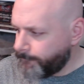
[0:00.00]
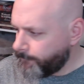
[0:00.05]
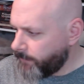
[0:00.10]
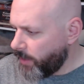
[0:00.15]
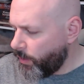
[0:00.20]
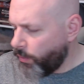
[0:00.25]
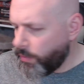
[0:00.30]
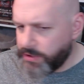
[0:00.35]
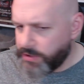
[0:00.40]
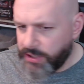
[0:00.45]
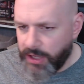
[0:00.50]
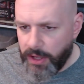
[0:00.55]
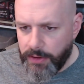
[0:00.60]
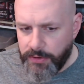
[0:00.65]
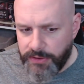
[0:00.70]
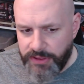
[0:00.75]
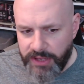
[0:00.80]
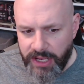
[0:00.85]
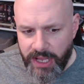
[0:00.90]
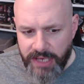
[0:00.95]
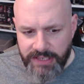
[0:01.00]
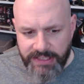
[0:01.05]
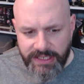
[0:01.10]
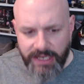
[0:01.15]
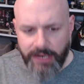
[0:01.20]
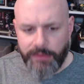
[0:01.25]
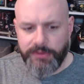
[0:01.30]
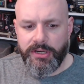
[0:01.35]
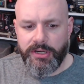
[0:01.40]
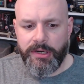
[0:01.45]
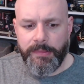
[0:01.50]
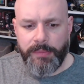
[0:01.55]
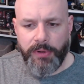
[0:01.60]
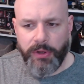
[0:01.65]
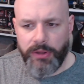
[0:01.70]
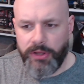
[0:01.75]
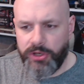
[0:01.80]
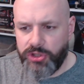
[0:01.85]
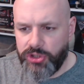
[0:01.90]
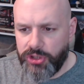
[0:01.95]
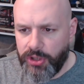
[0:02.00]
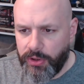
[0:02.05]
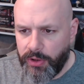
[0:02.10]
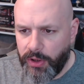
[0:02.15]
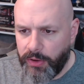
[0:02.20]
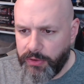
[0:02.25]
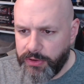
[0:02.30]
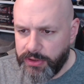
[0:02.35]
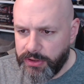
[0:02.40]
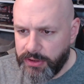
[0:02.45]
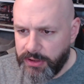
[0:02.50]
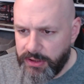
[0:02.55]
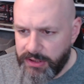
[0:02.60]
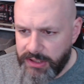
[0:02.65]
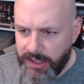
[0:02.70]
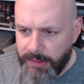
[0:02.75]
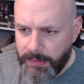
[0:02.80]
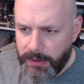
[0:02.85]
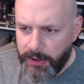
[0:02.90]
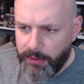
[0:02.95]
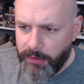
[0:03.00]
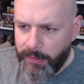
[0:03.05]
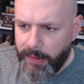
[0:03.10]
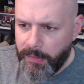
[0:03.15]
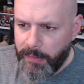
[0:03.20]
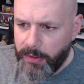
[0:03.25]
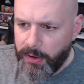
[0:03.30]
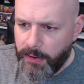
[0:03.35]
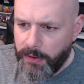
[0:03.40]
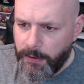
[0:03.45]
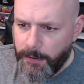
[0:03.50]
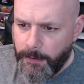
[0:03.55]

And what was the other thing I said I was going to put in the show notes? Does anybody remember?